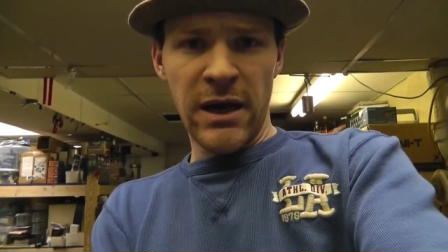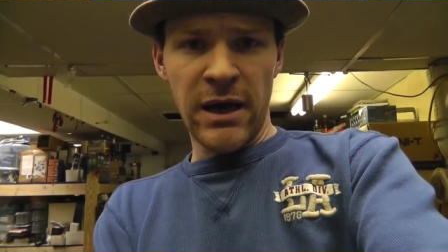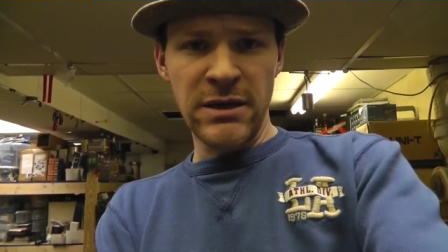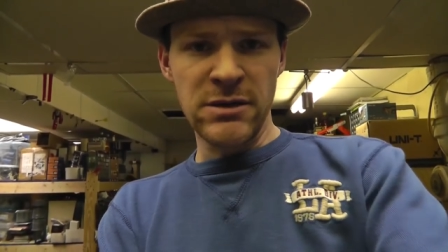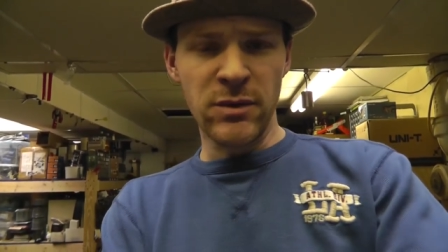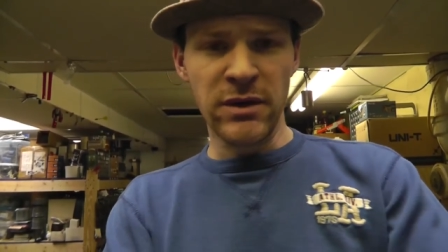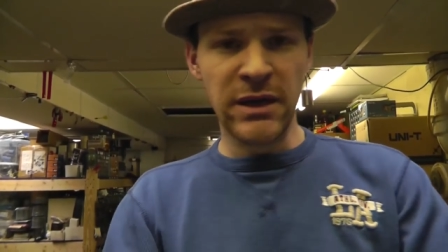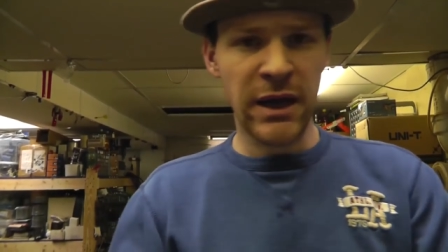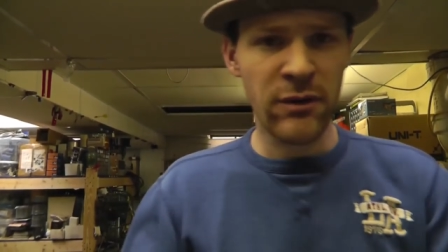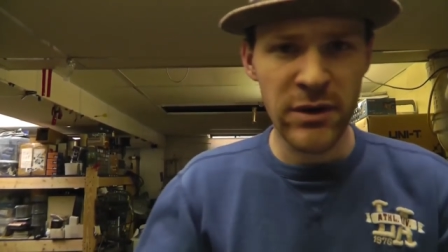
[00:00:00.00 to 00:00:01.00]
I just wanted to
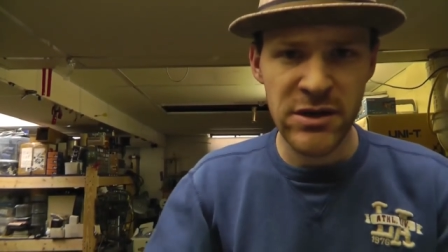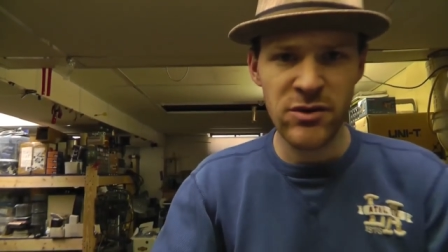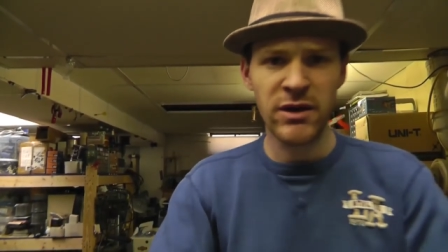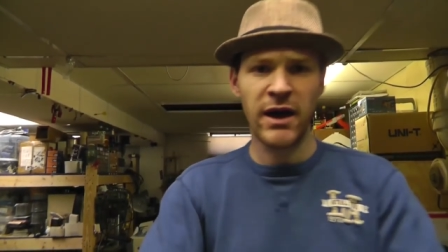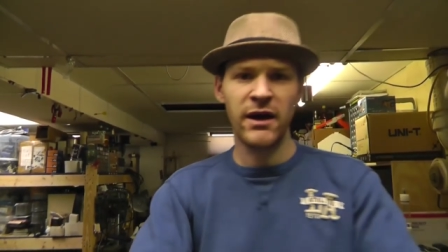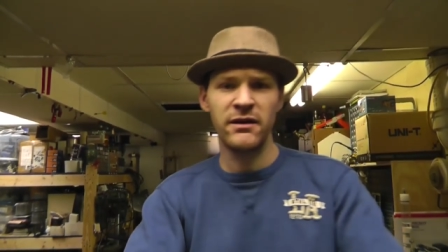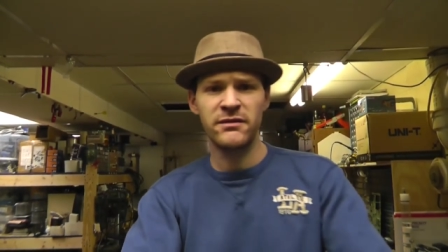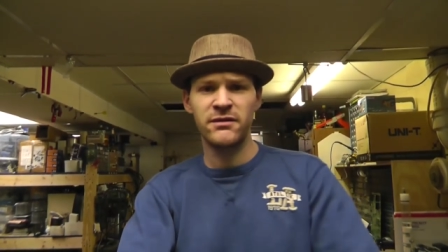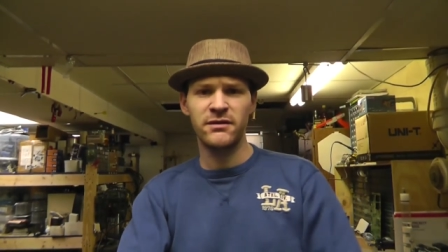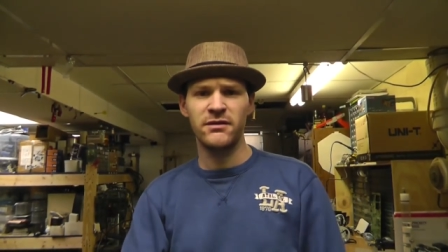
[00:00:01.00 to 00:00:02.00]
kind of wish you
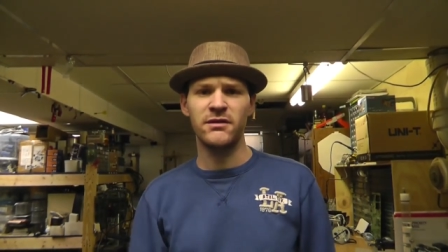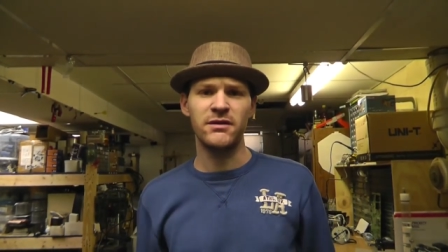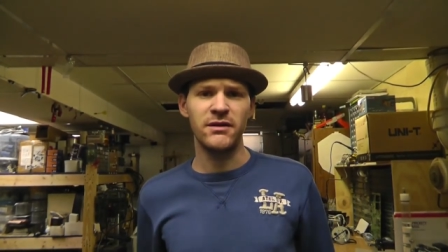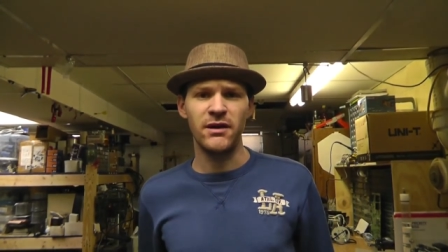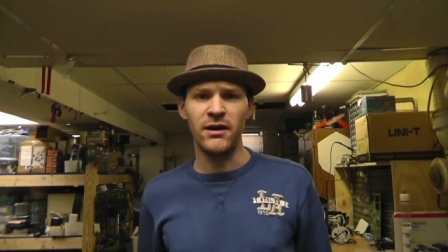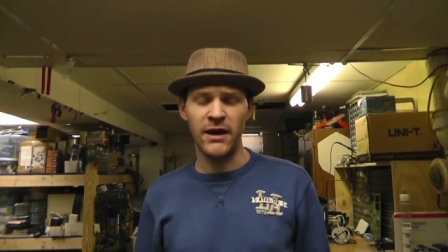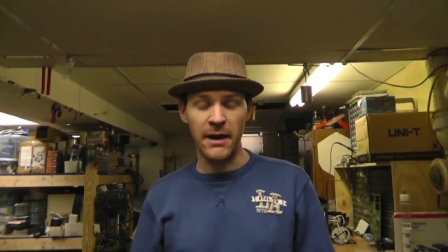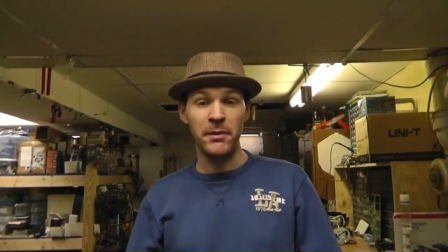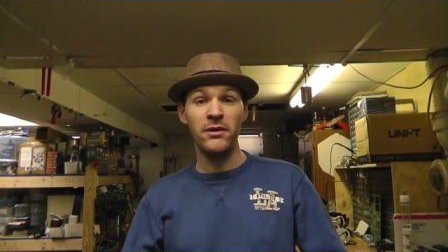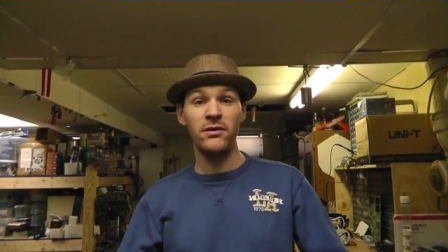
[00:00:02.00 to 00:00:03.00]
guys a
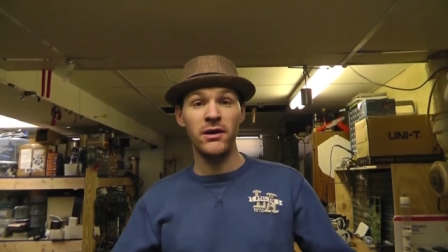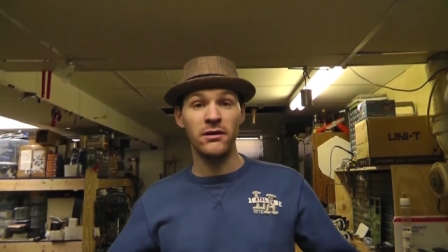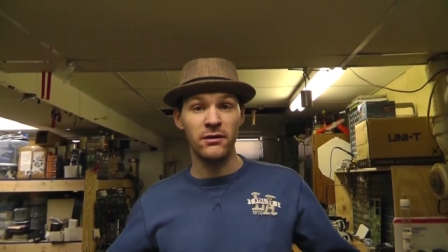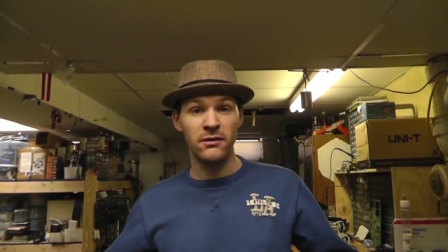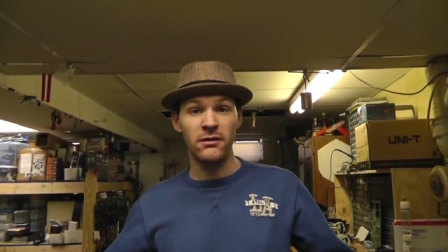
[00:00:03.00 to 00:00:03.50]
Happy New Year.